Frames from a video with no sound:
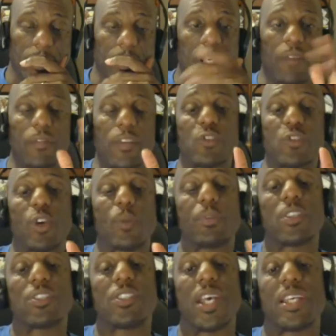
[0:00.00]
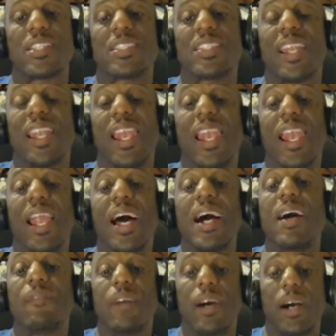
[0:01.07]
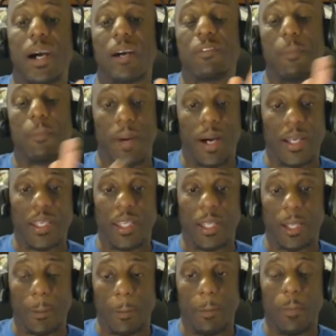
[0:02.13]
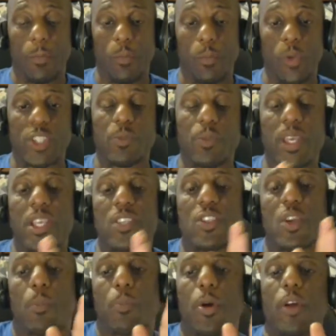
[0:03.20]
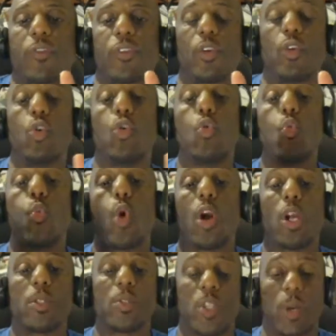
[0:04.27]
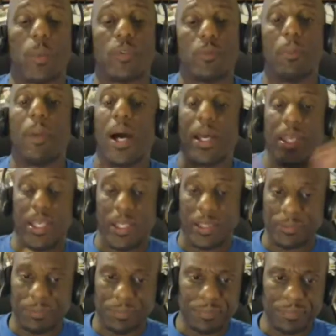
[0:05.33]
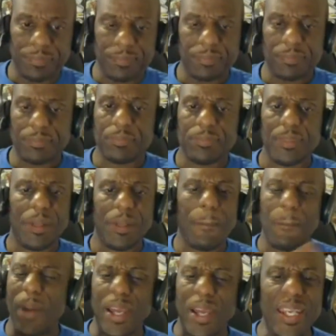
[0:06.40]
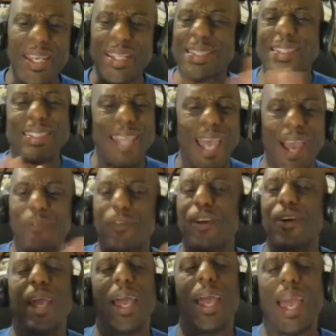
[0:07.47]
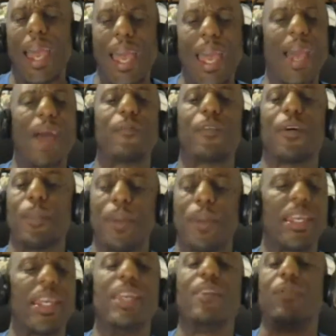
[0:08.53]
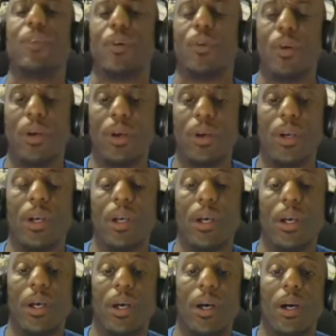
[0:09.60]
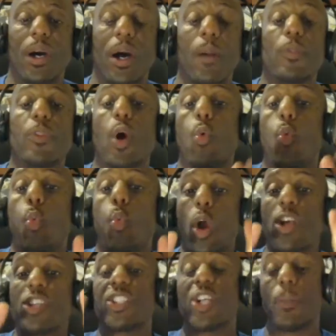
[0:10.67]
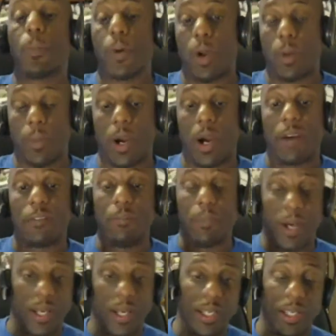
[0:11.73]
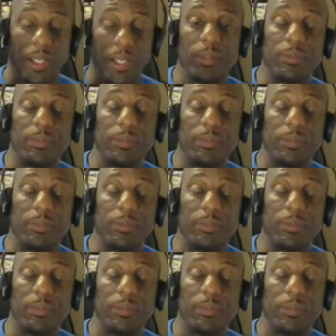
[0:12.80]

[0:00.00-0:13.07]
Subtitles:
Because the scripture says the love of money, which means the person who worships money. Money has never, ever been evil. The worshiper of money,